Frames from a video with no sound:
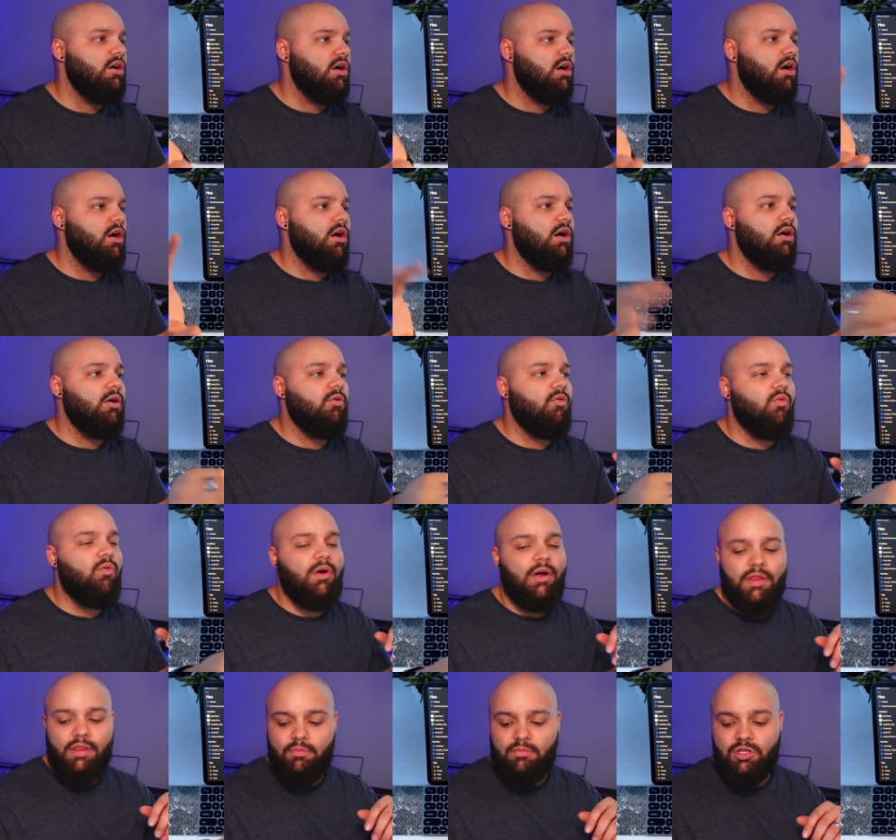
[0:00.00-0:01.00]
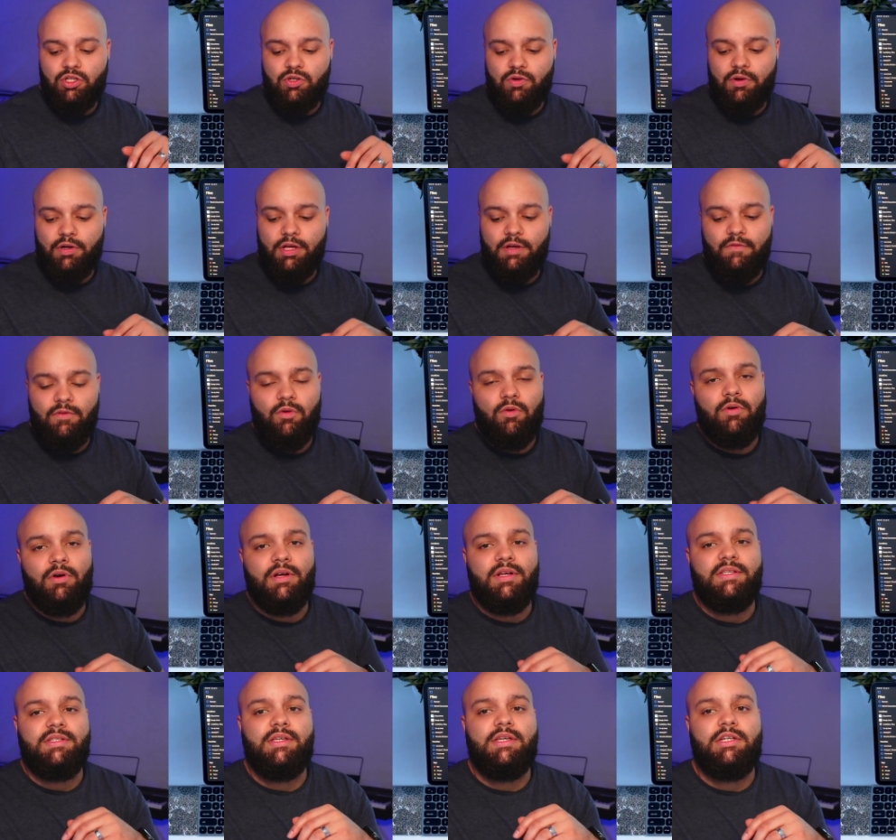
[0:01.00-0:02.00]
are where the majority of the
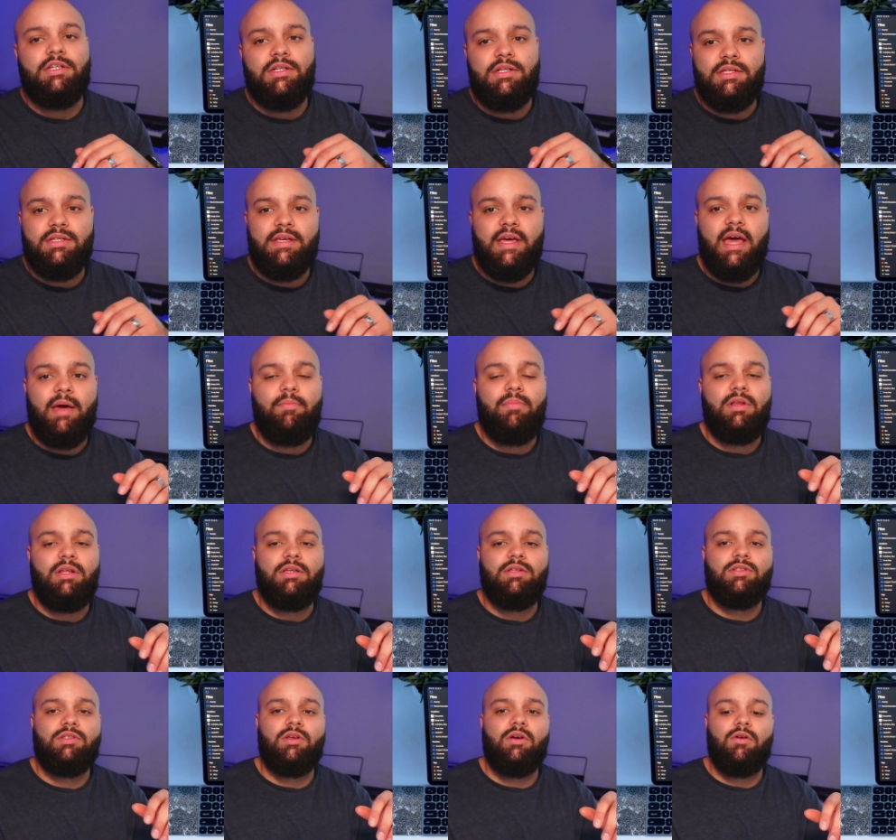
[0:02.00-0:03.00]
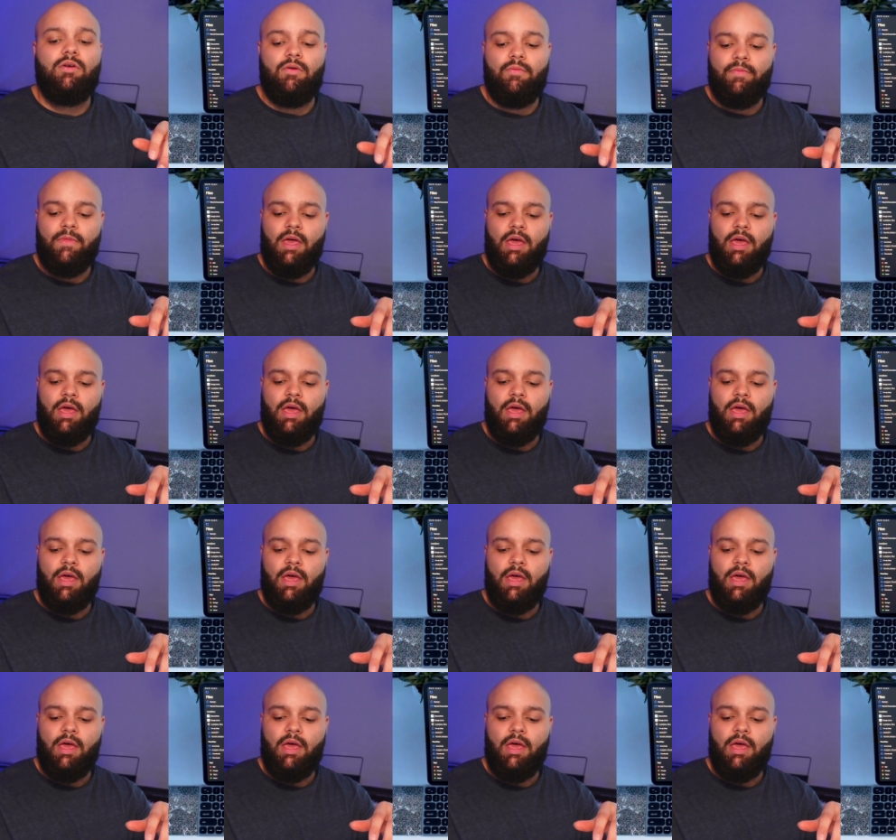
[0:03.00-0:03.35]
organization is happening. So